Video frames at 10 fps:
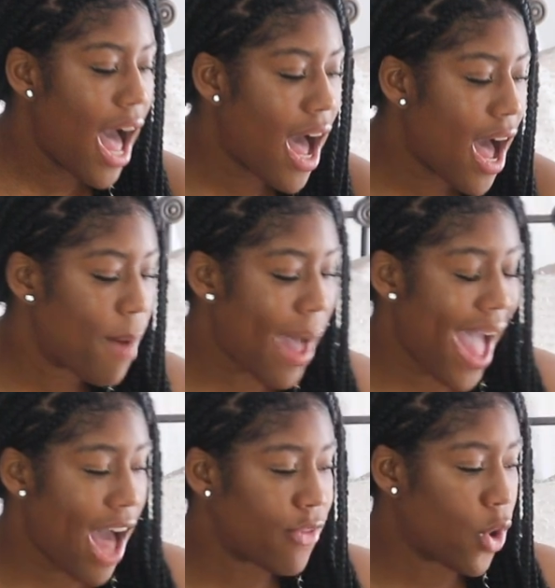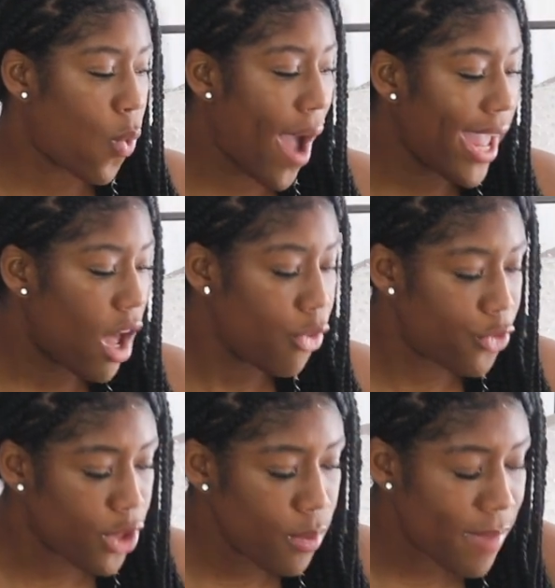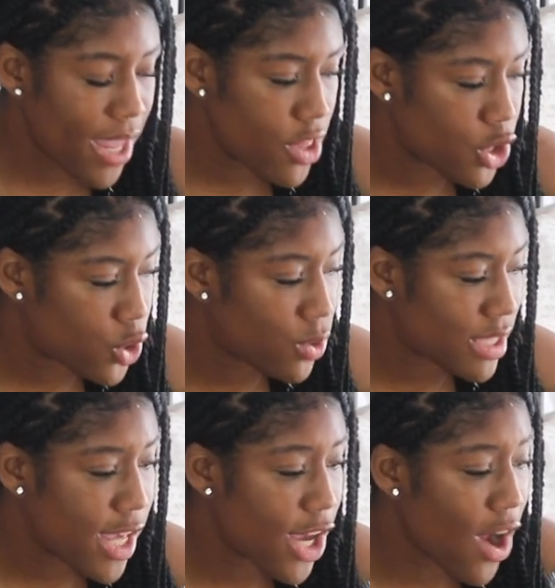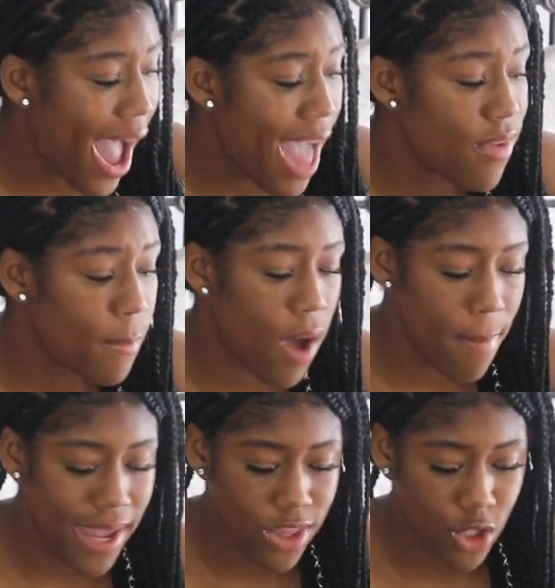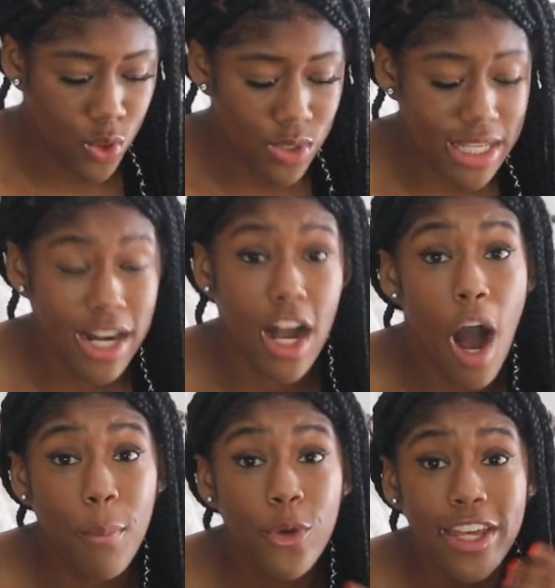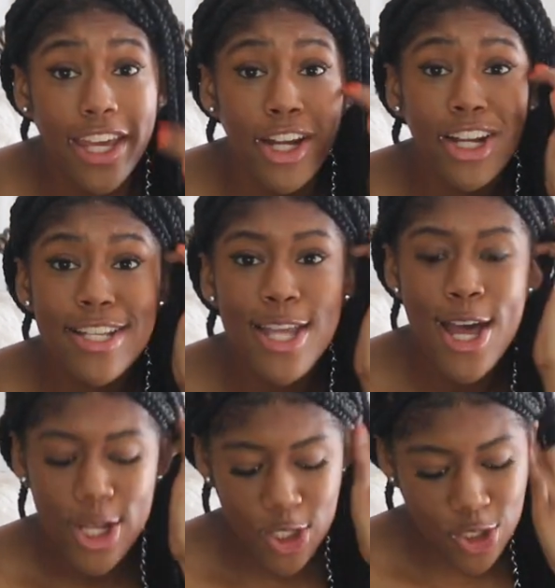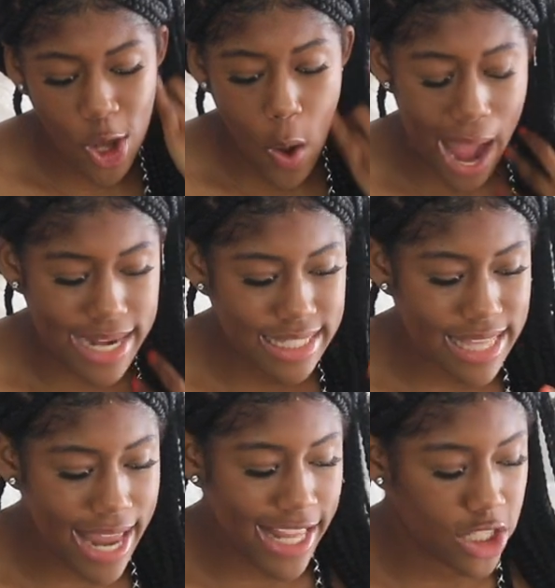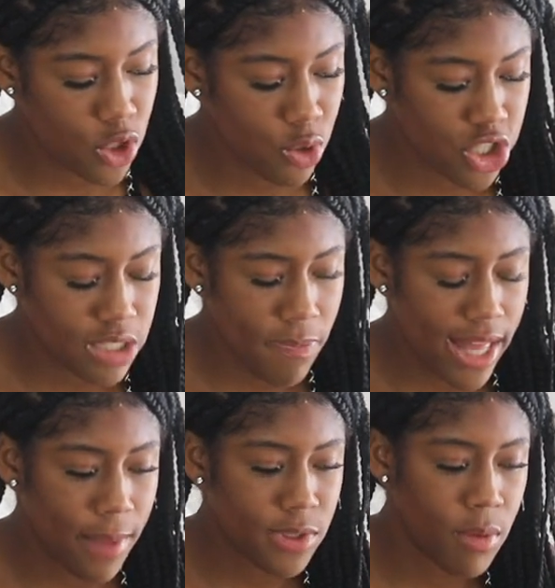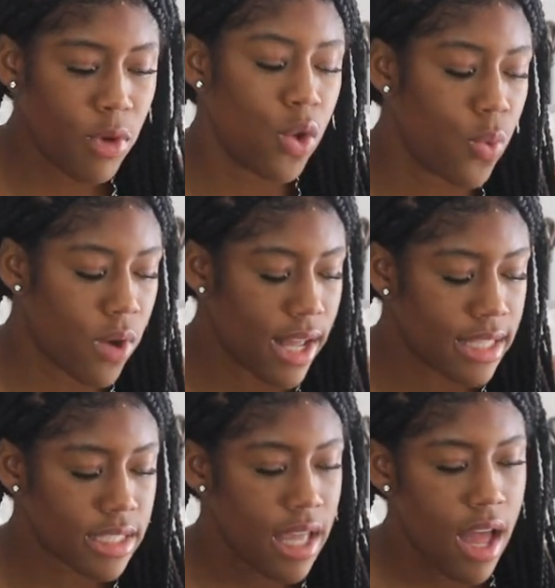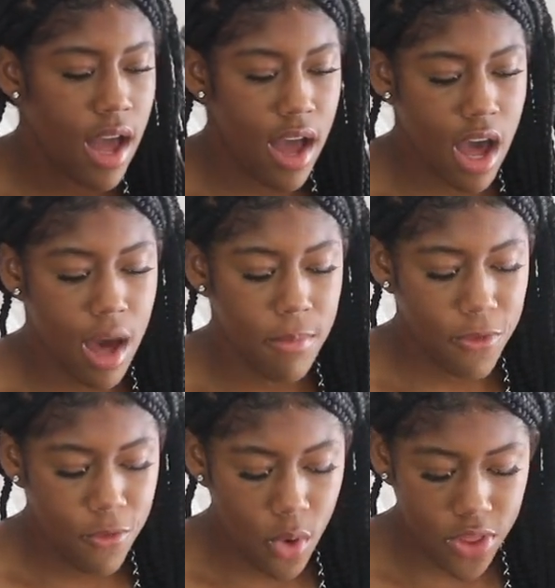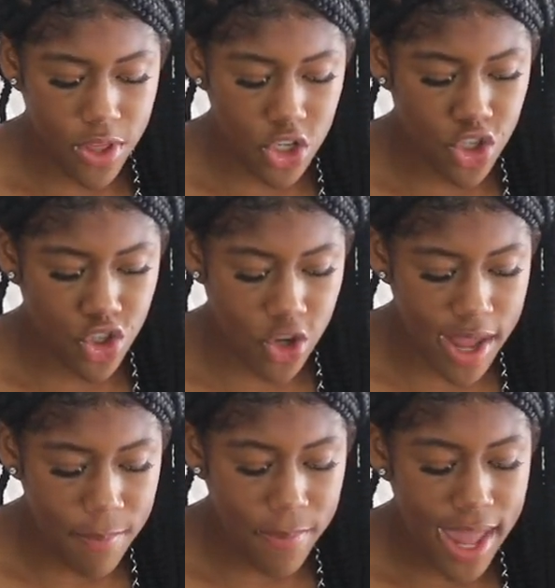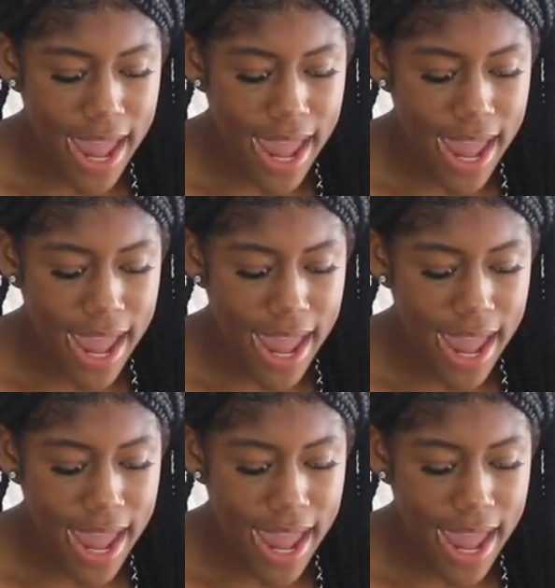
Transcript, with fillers: Um, I have quite a few bathing suits here. I haven't bought bathing suits in a couple years, so I decided to just pick up some new ones um, for this trip.